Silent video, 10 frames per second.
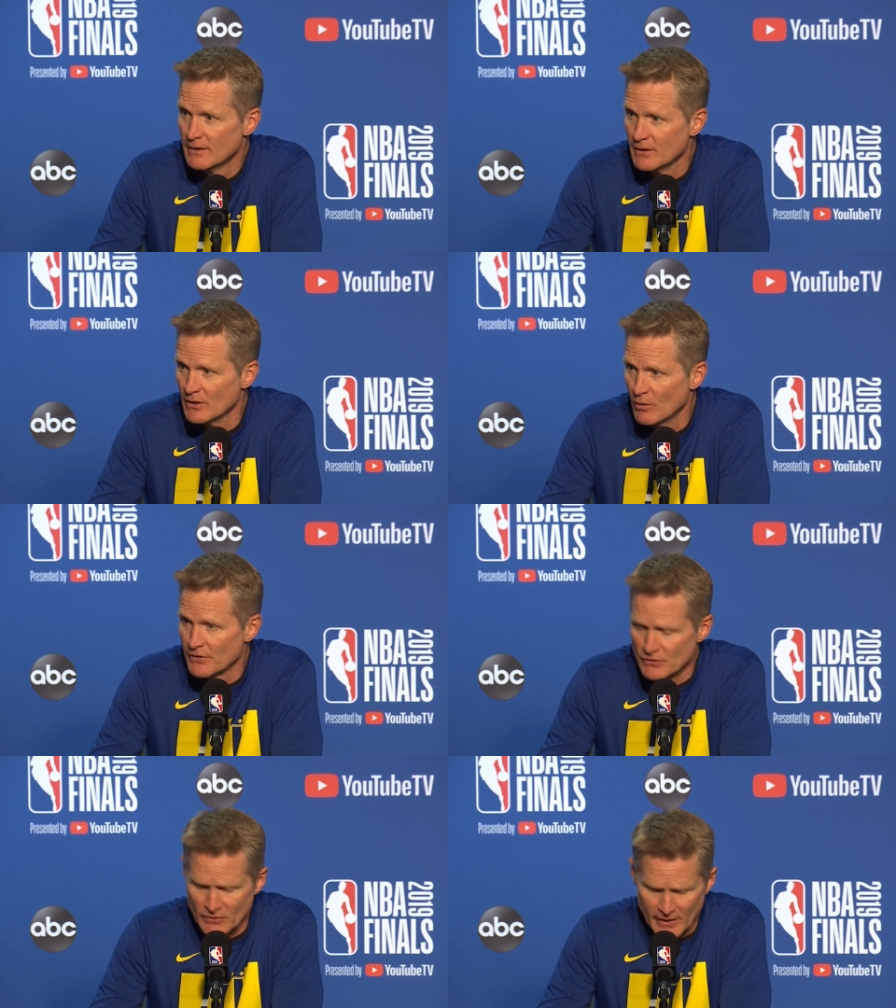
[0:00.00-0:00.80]
you know, what
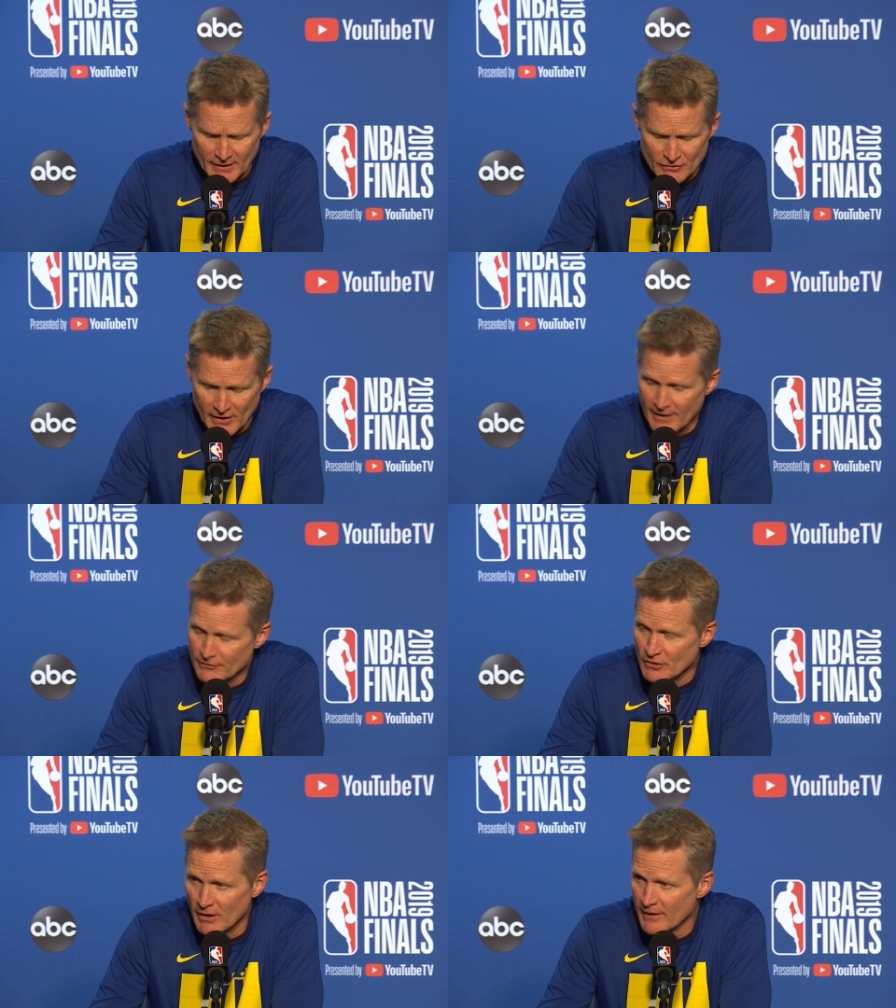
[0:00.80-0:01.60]
the training staff
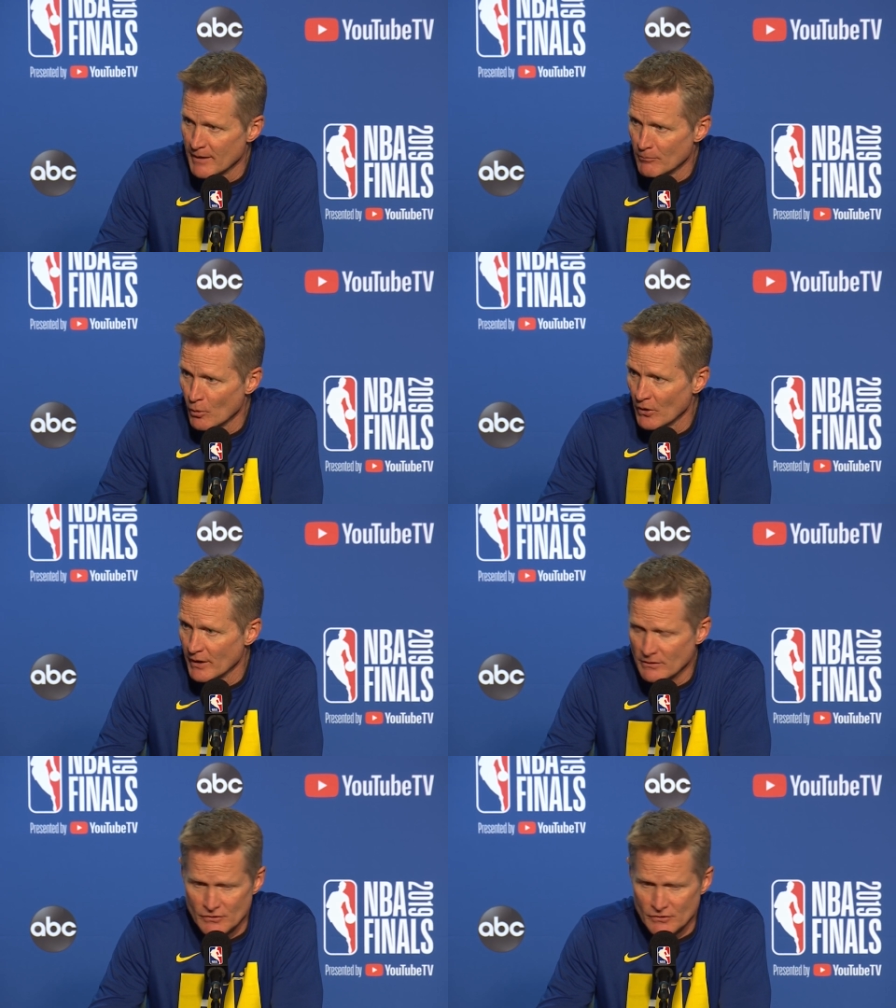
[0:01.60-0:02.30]
saw that morning.